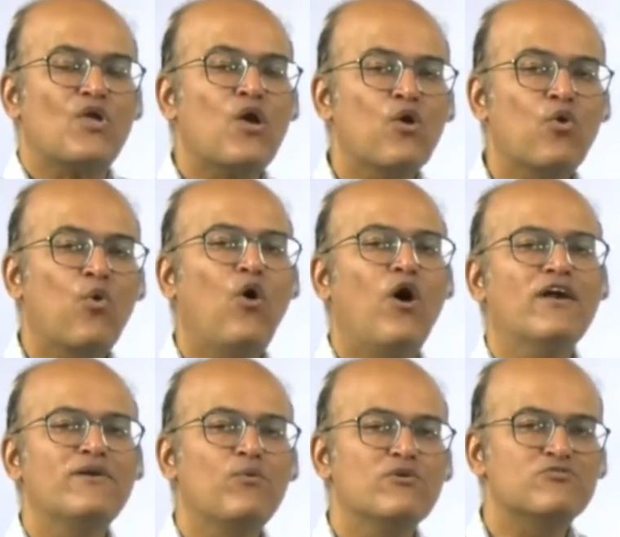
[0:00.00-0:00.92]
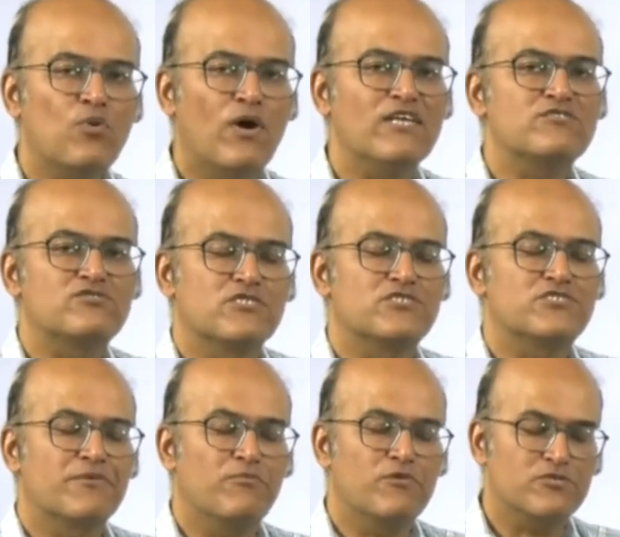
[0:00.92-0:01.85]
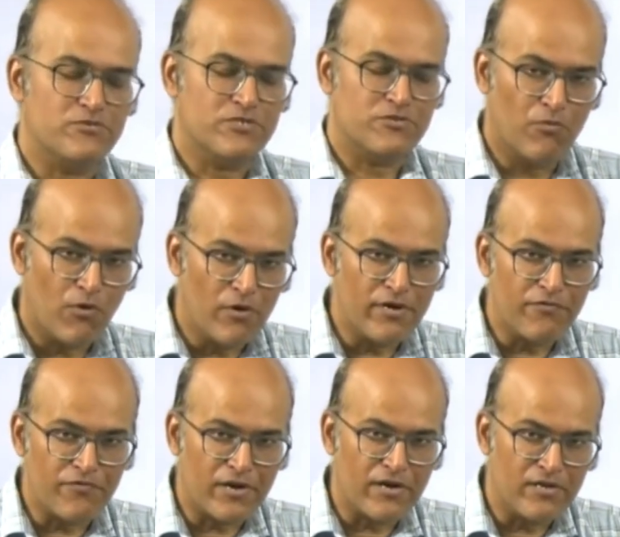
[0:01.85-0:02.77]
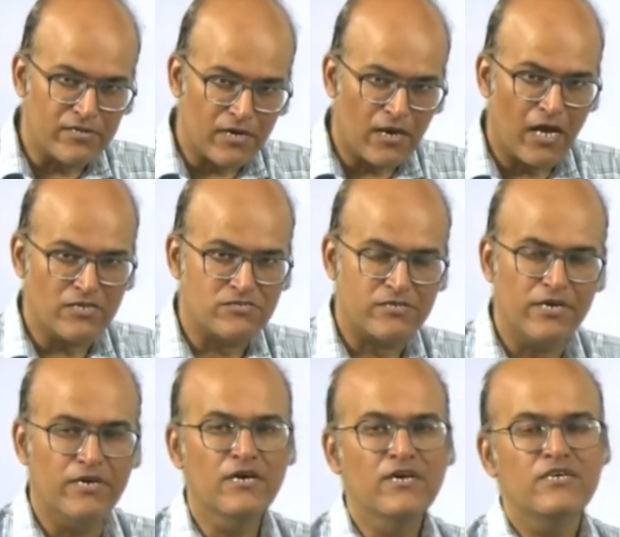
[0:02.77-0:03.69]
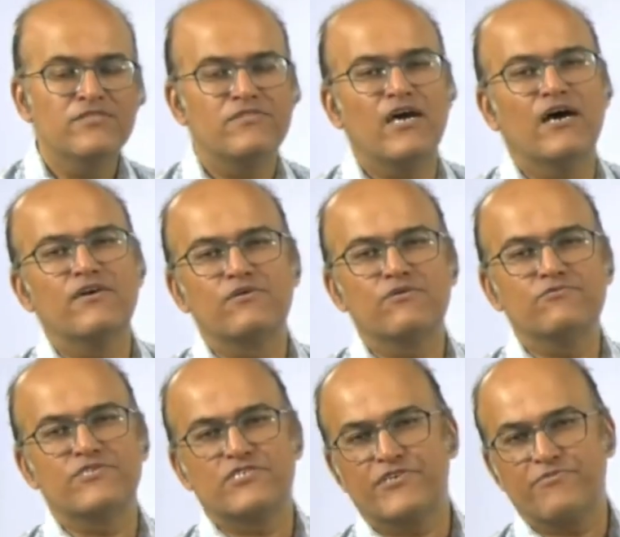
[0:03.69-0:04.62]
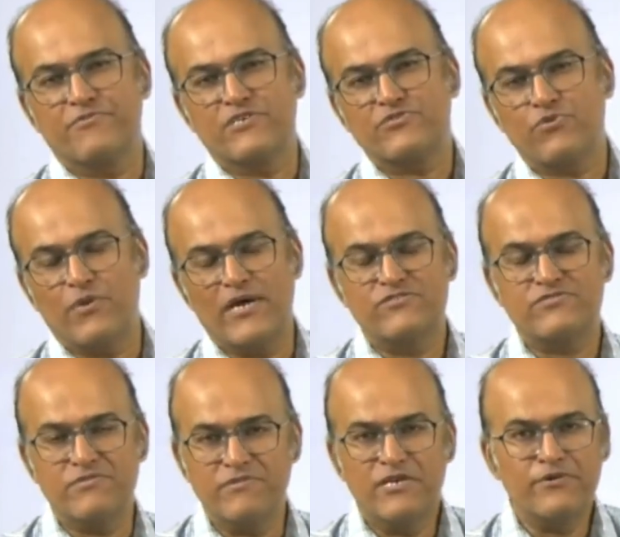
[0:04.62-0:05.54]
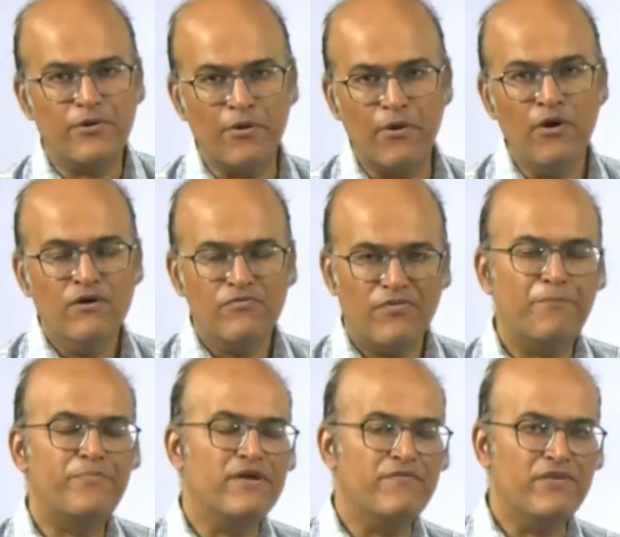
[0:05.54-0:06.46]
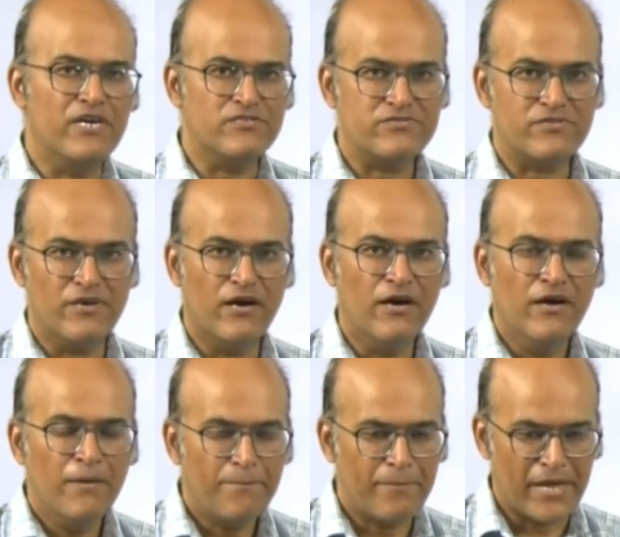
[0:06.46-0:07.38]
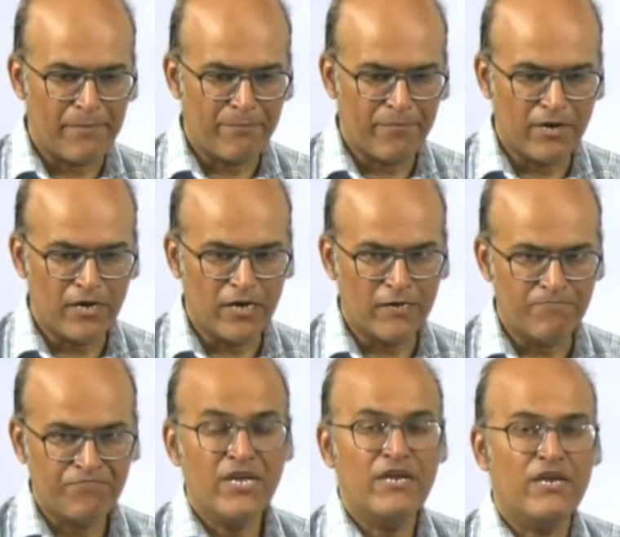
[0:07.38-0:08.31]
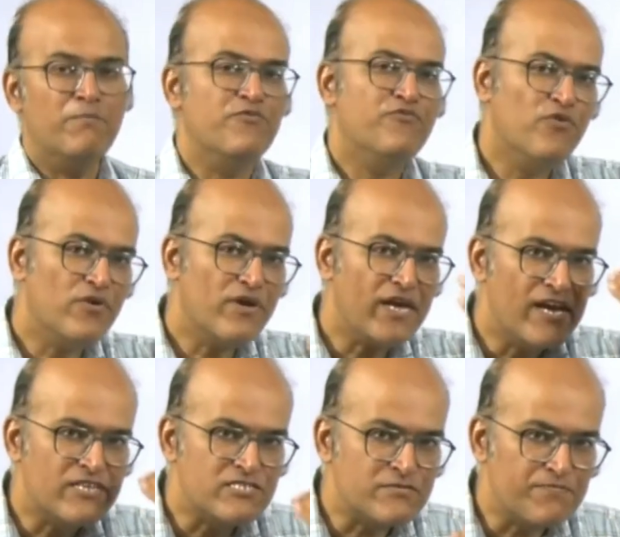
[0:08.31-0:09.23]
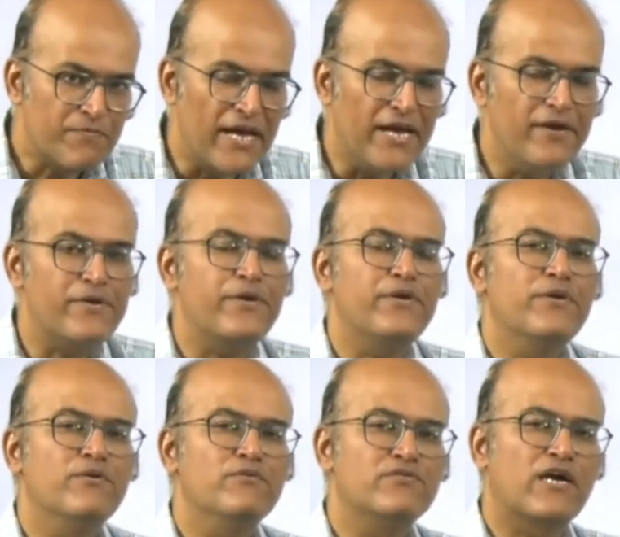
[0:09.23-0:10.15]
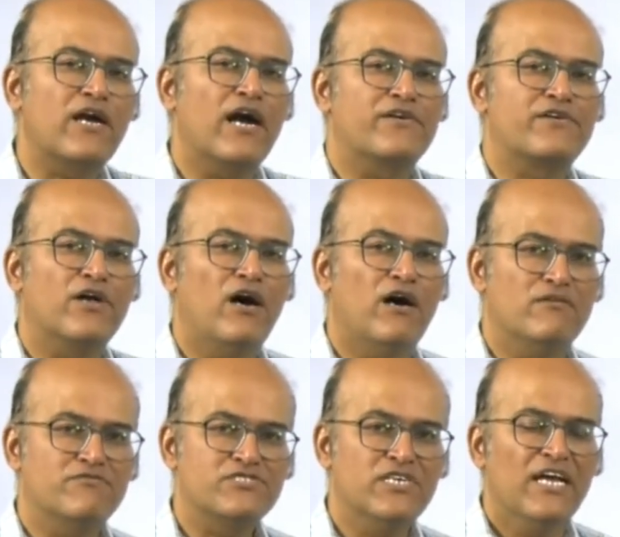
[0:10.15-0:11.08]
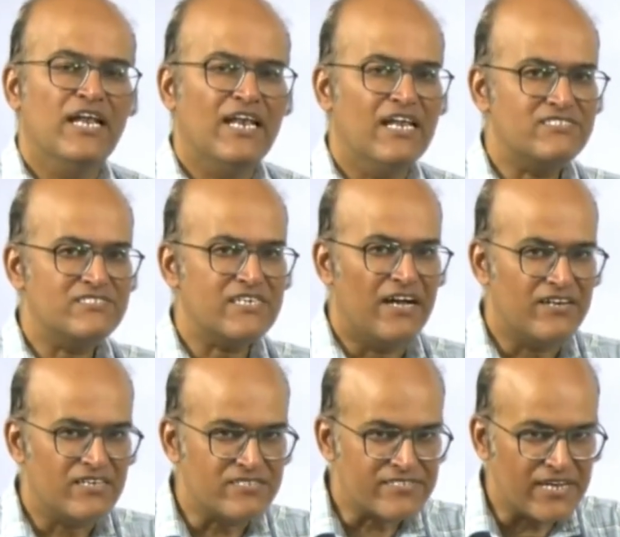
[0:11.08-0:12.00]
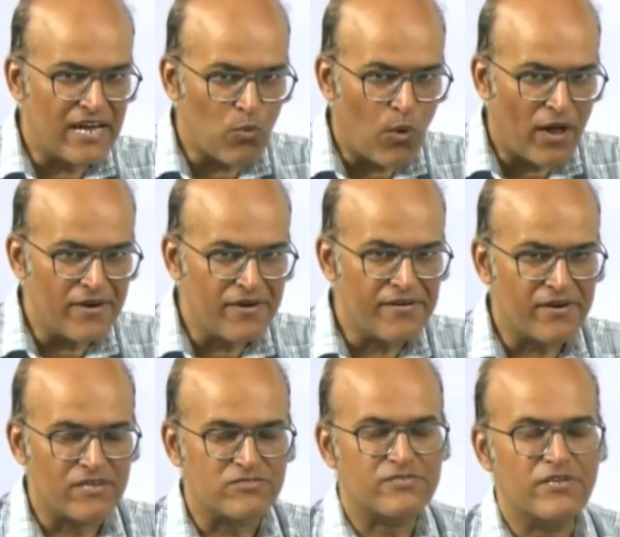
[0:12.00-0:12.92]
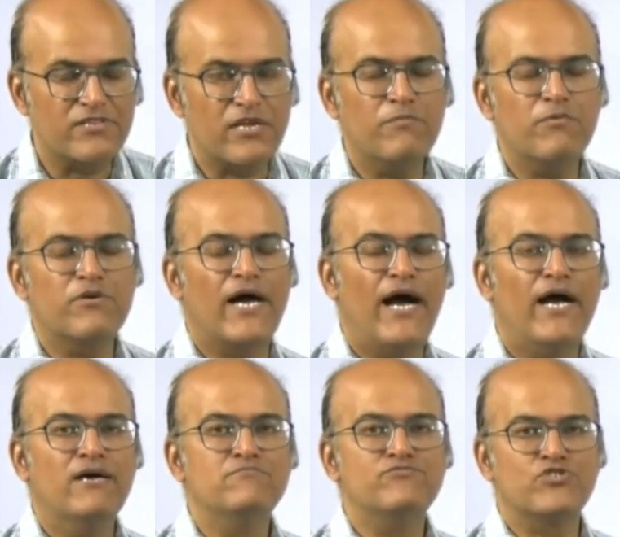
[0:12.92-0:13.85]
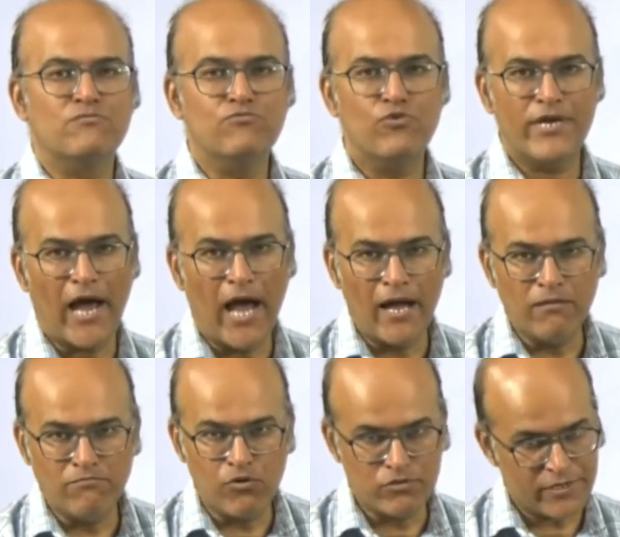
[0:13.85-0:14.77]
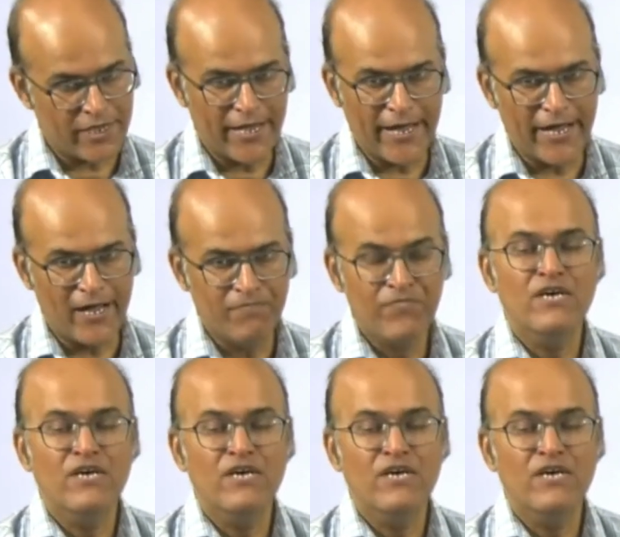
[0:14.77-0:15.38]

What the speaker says: Quant was one section which was more difficult than last year. The other 2 sections was quite similar to the previous year paper. Now, before I explain to you the cutoffs, let's understand one interesting thing about I.I.M. Jammu and I.I.M. Bodh Gaya.